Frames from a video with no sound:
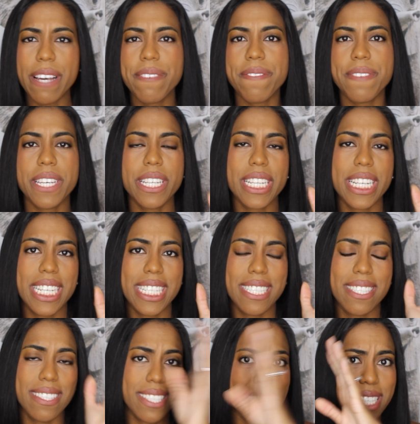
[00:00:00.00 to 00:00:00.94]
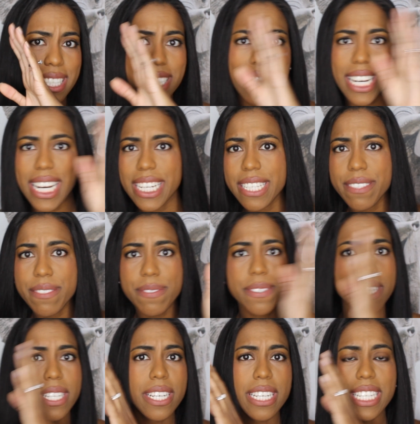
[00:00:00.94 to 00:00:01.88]
I feel like it did kind
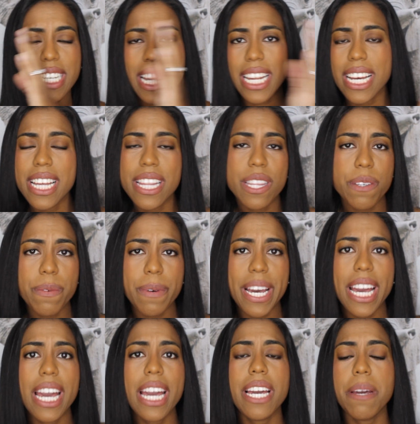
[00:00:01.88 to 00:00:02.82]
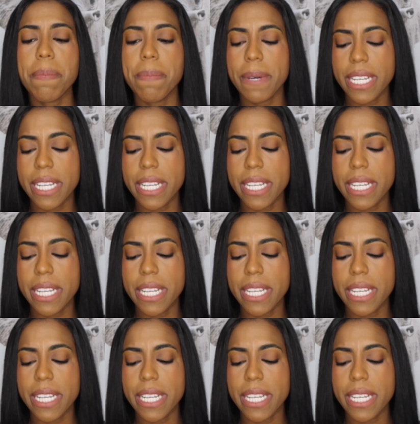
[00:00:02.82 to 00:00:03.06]
of get in the way,